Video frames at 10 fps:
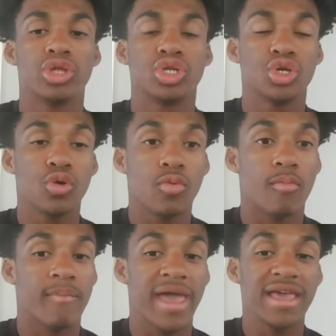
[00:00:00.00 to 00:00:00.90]
to
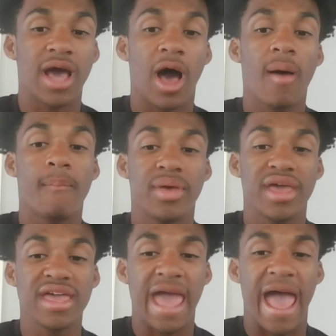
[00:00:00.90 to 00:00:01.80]
make a
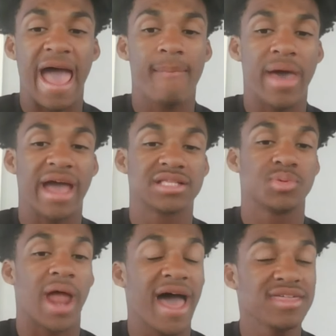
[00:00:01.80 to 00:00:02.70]
big impact,
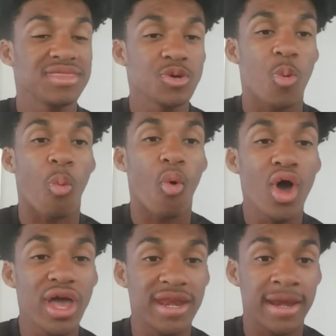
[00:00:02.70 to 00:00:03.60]
but I think
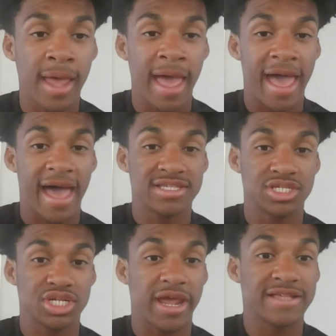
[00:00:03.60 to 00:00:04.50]
one has a
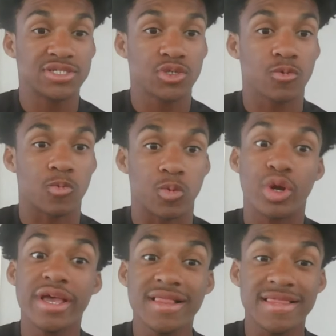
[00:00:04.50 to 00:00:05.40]
chance to
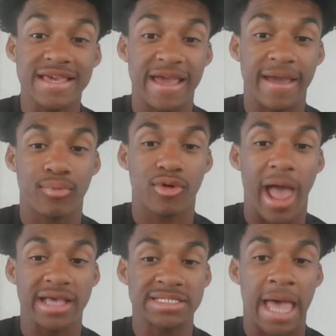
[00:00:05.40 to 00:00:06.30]
really
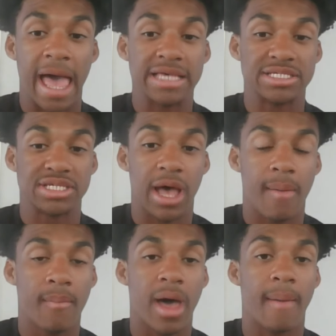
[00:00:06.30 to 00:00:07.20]
impress
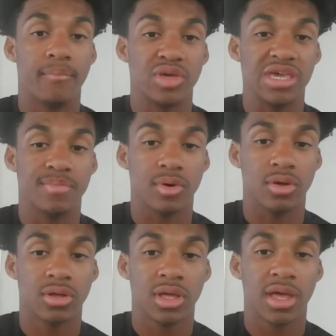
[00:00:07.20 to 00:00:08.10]
some
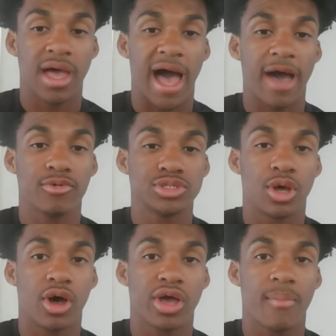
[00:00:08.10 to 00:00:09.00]
people. I will
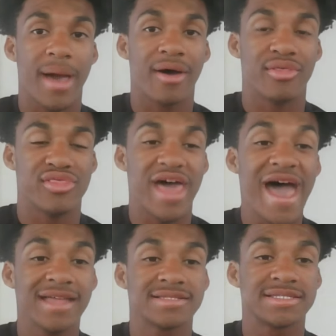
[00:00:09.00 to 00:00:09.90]
talk about
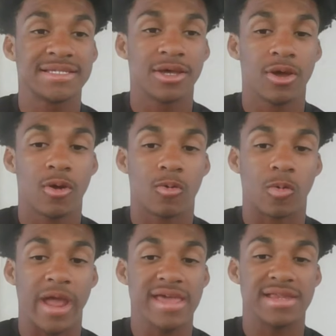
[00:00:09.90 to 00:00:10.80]
that
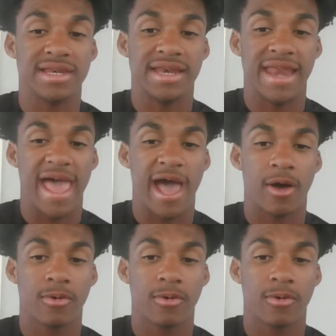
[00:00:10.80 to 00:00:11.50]
right now.